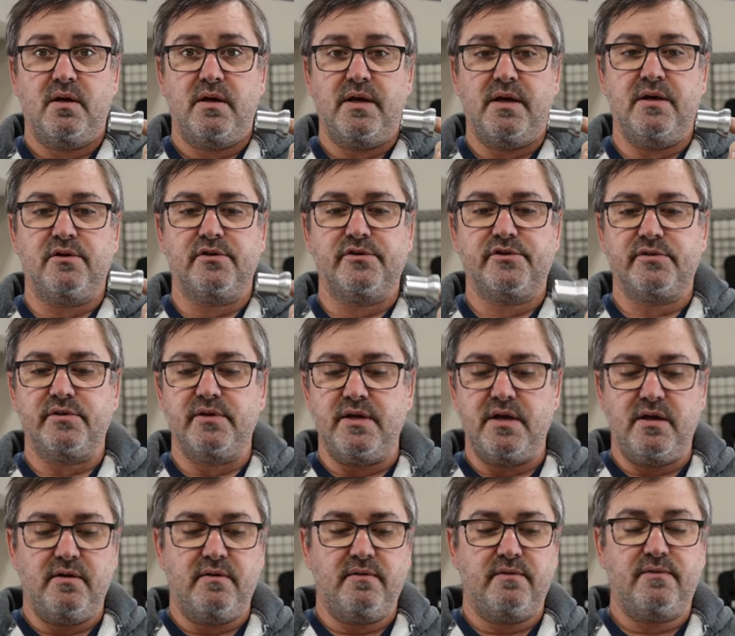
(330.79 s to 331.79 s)
inner
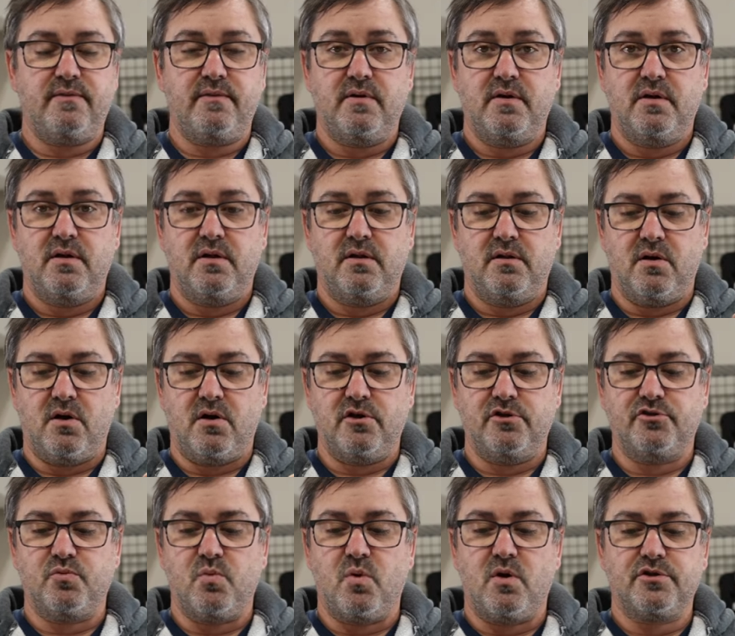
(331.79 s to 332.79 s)
sleeve,
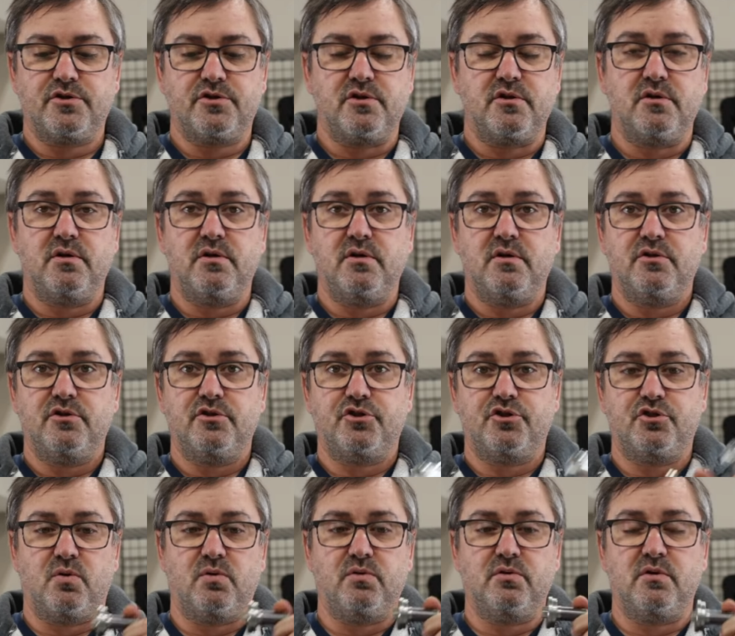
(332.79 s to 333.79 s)
large washer,
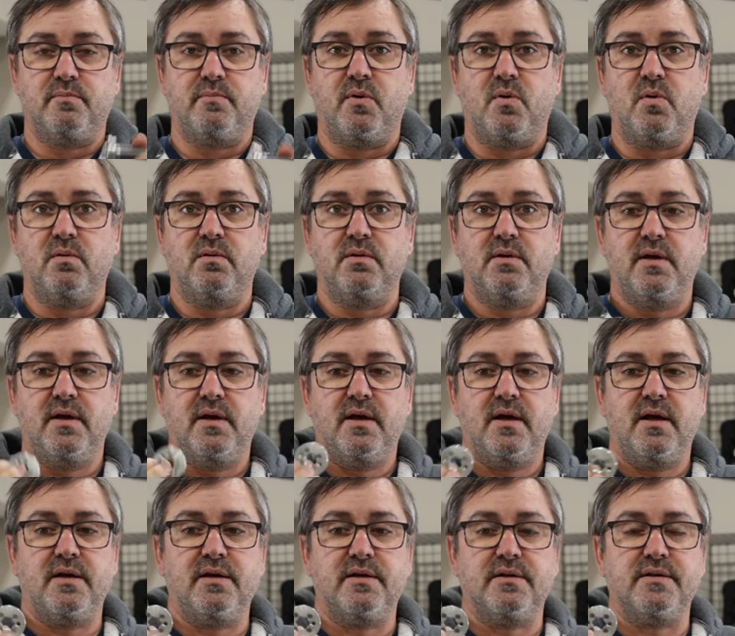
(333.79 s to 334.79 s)
shoulder bolt,
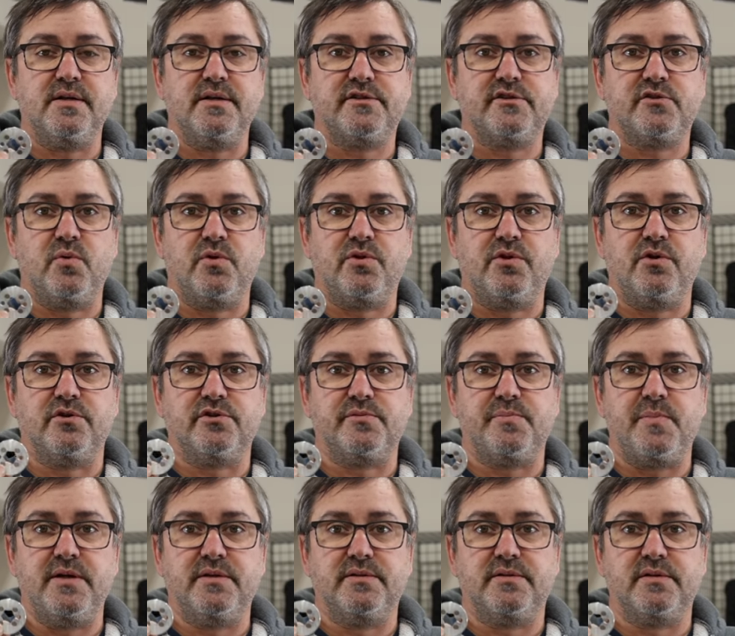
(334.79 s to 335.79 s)
and a disc with your
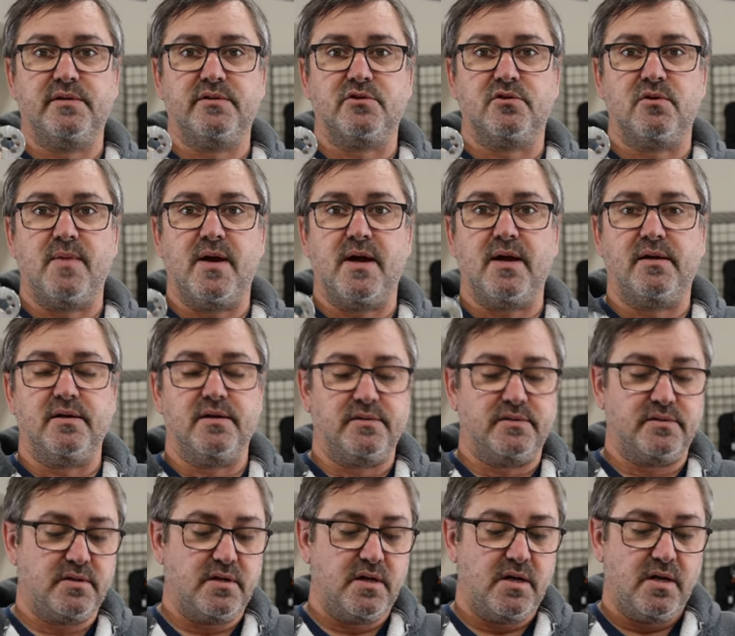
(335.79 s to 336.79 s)
speed sensor
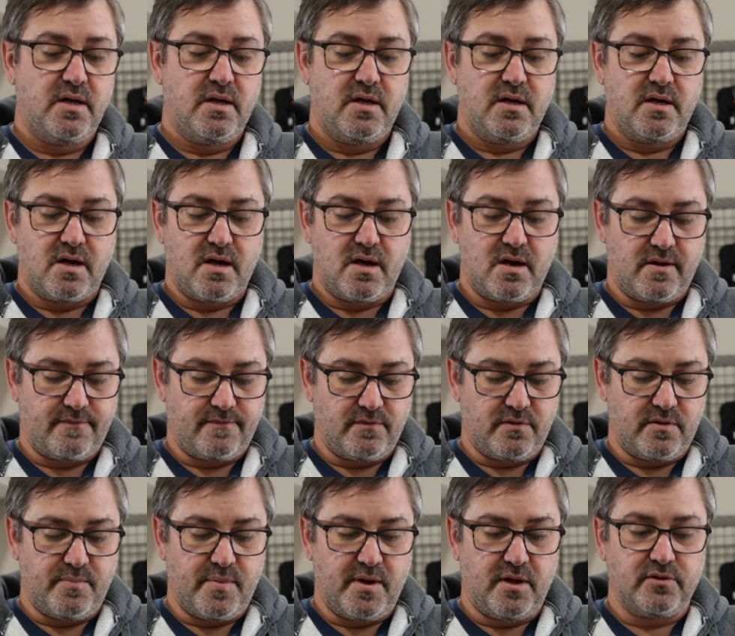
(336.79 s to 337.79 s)
magnets. Uh, for
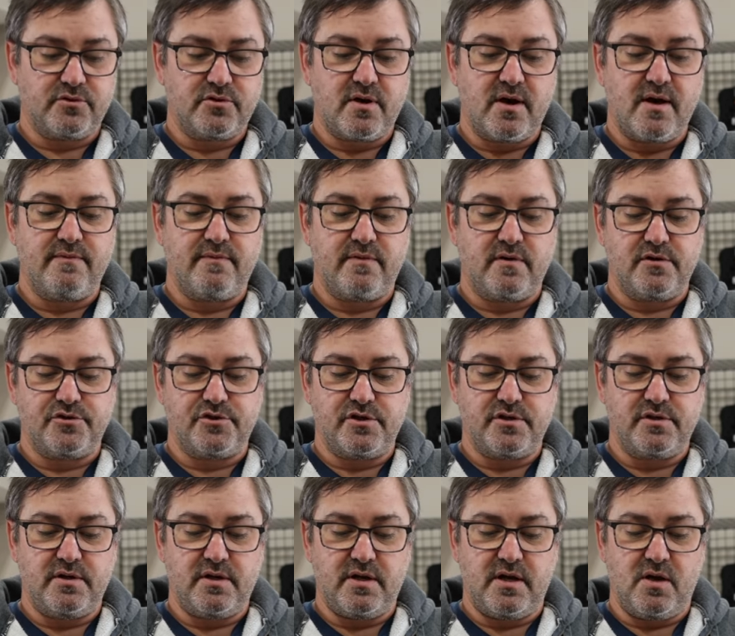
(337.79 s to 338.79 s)
the belt drive
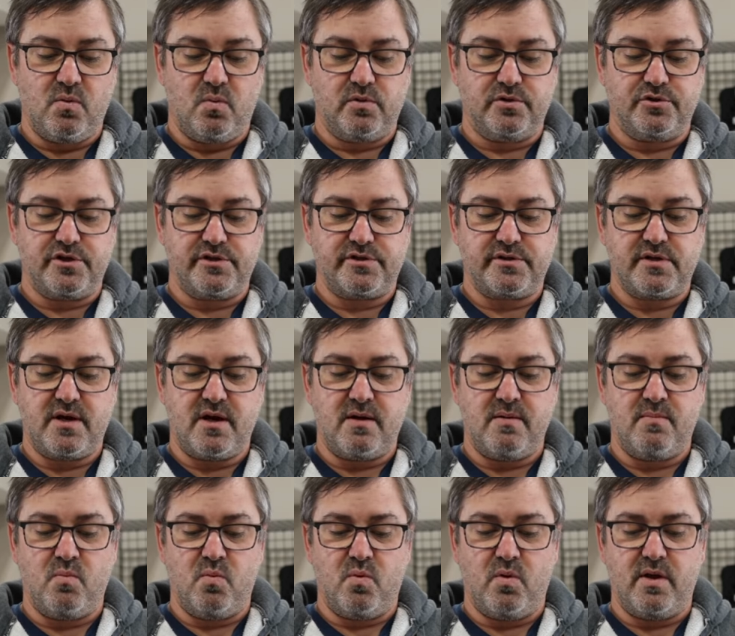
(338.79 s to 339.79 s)
version, it will just
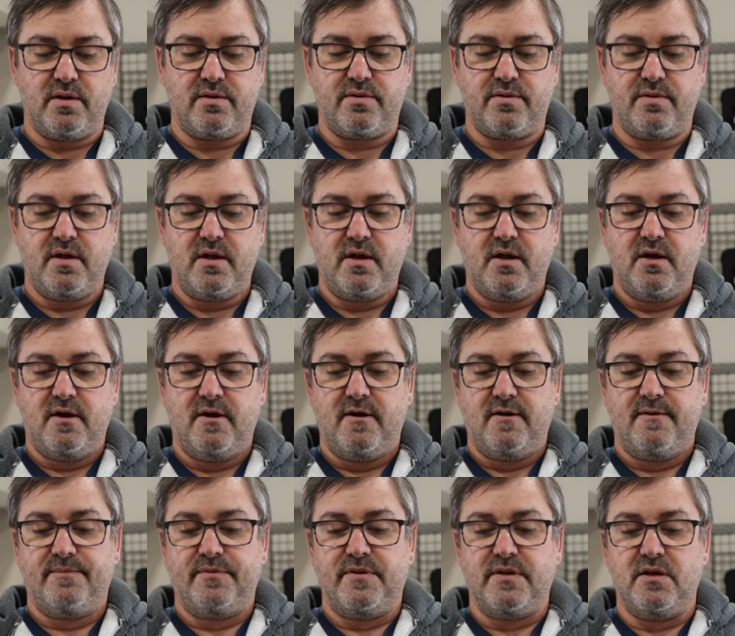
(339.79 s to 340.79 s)
come with
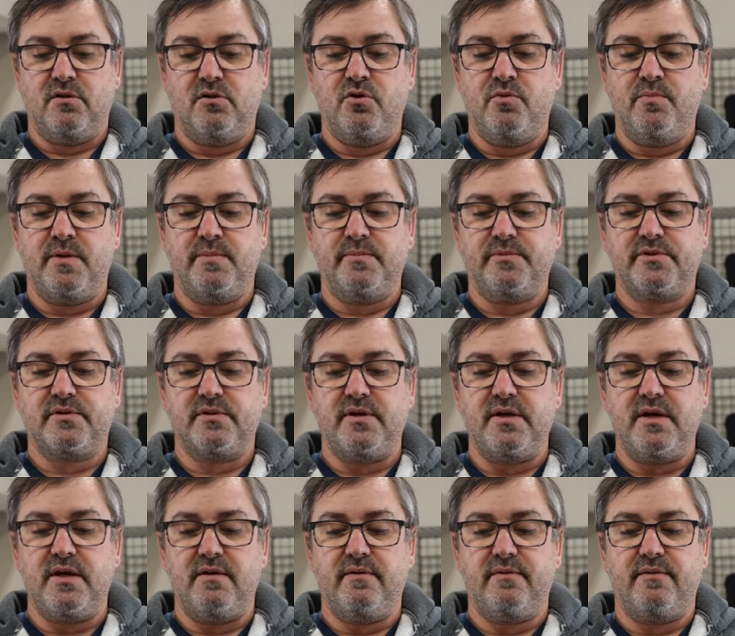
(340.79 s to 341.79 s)
the aluminum
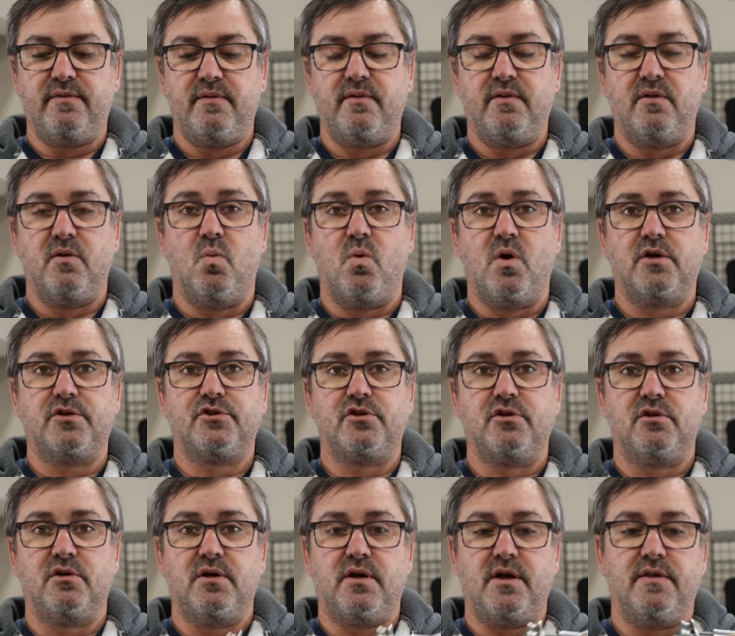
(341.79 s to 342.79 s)
sleeve, the
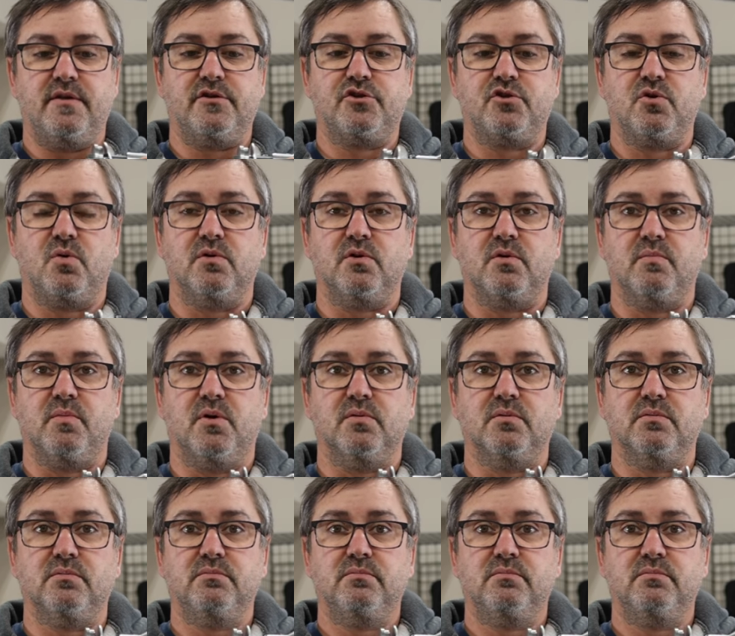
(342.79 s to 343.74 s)
washer, and the shoulder bolt